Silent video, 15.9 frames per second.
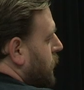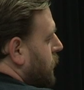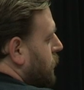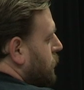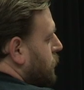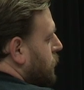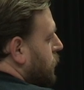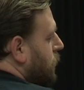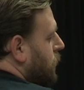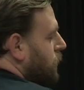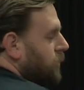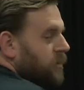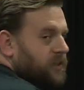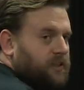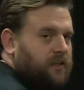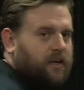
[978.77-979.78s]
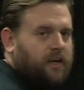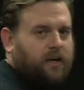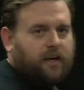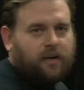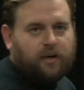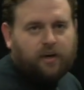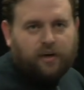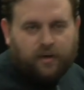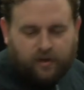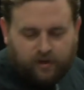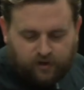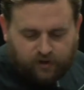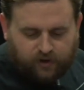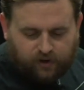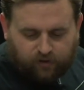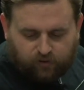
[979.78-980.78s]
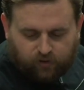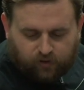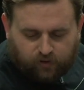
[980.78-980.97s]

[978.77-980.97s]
I'll start on this side. Have